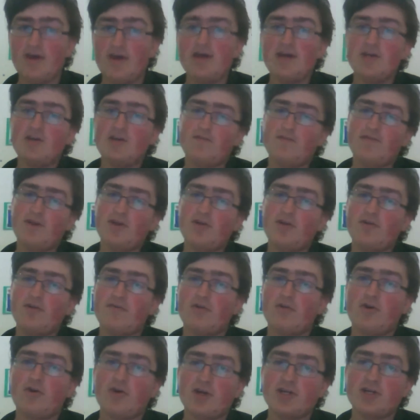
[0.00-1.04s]
Defender of
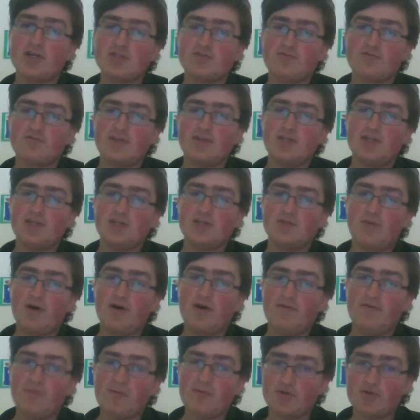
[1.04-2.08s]
Argus really does buff
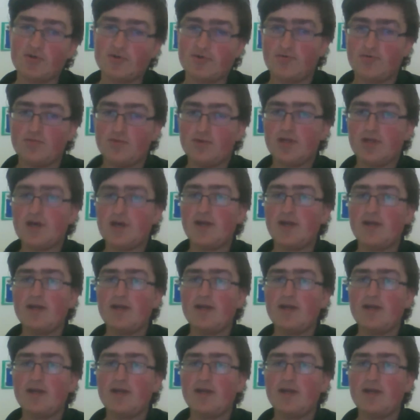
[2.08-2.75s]
up your taunt line.